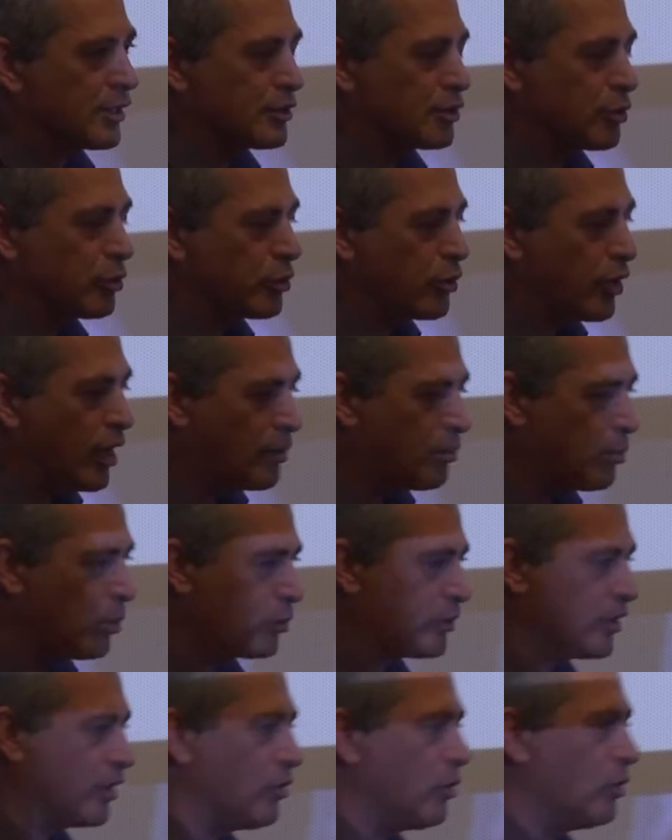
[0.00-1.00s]
So you
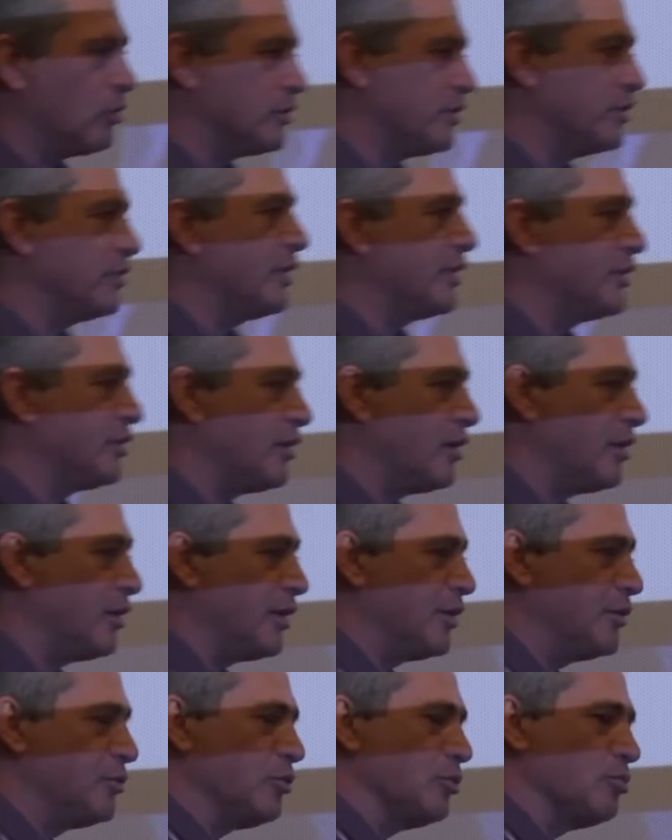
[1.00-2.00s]
upload all the data
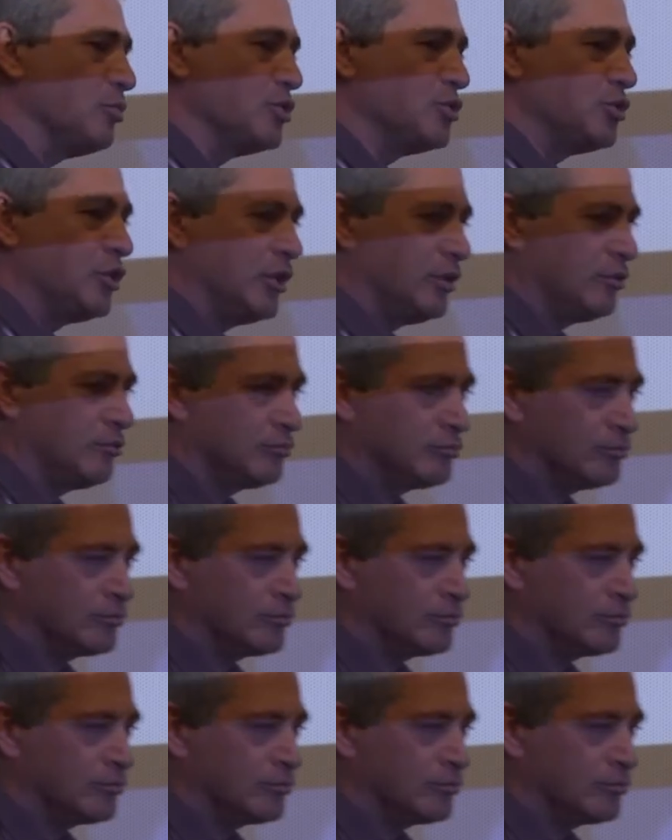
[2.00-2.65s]
into a machine,